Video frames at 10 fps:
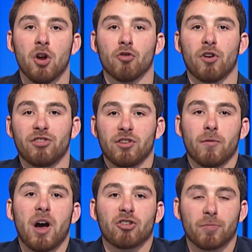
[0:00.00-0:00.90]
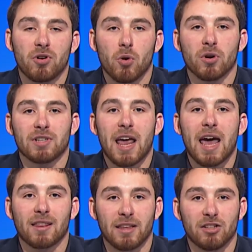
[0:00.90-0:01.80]
ranging from entrepreneurs,
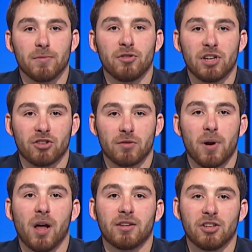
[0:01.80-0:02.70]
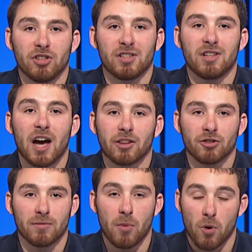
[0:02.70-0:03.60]
athletes, musicians, politicians,
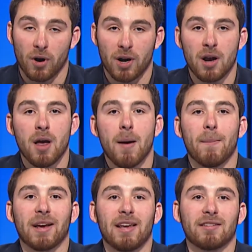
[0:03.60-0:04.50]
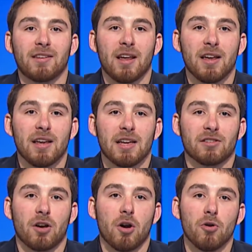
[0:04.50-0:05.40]
doctors, and more. My guest today
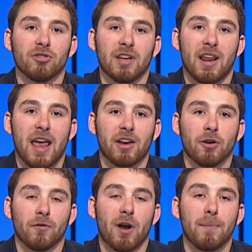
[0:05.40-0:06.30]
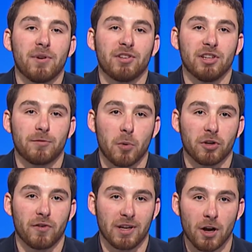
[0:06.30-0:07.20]
is a host and anchor for NBC
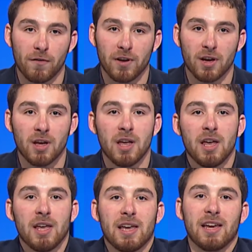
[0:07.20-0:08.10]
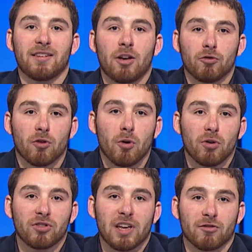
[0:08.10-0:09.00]
Sports Philadelphia. He has held
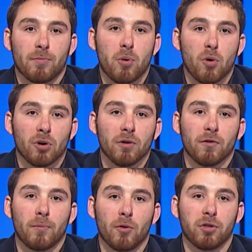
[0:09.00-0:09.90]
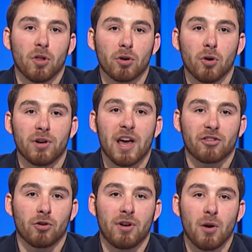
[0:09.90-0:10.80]
roles as a reporter for both local and
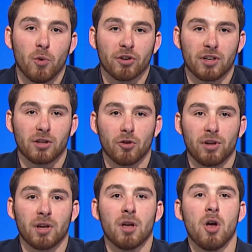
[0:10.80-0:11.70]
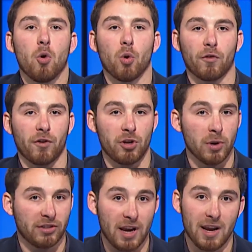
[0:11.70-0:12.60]
national networks, including work for
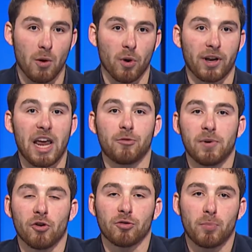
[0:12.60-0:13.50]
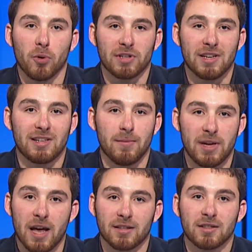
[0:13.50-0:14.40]
USA Network, HBO Sports, and
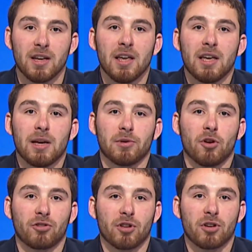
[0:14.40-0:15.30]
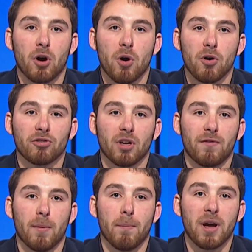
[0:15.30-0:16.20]
CBS. He was also the co-host
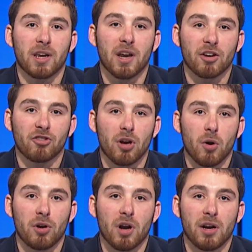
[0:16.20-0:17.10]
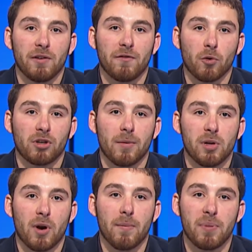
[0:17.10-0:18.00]
of the Mike and Ike Show on 94
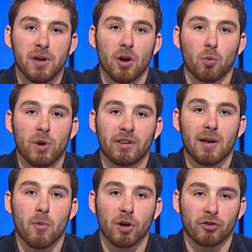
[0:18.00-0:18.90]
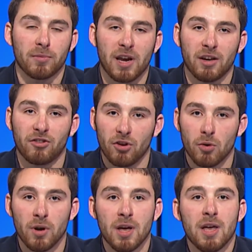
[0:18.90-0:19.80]
WIP on weekday mornings from 10 to
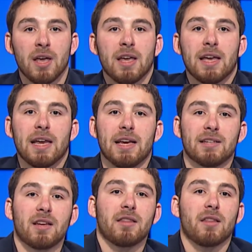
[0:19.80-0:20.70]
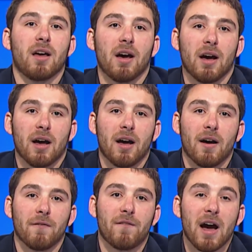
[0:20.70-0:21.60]
2. He is
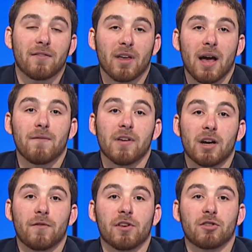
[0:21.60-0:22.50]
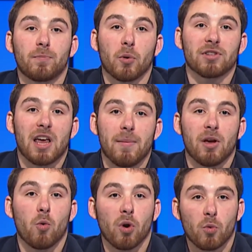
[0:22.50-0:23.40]
a five-time Philadelphia Sports
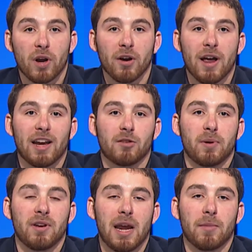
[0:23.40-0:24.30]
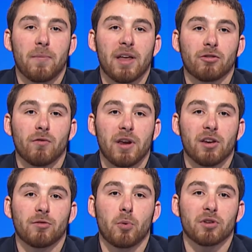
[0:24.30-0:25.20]
Emmy Award winner and has been named
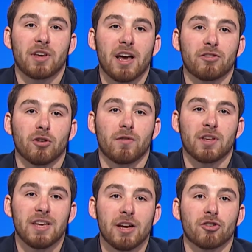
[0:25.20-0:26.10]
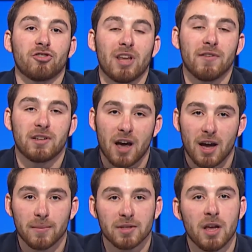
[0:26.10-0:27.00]
Pennsylvania Sportscaster of the Year seven
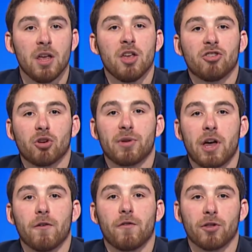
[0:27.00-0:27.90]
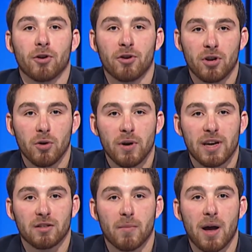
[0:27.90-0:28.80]
times. So without further ado,
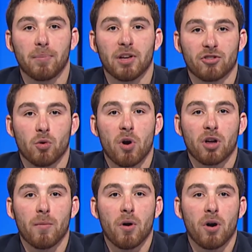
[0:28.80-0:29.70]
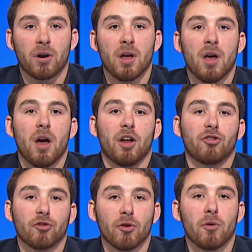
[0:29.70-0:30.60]
it is my pleasure to welcome on a
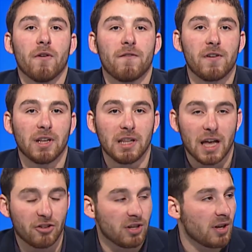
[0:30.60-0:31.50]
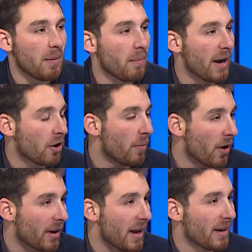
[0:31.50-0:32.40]
true Philly legend, Michael
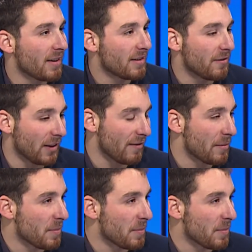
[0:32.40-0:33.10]
Barkann, to Philly Famous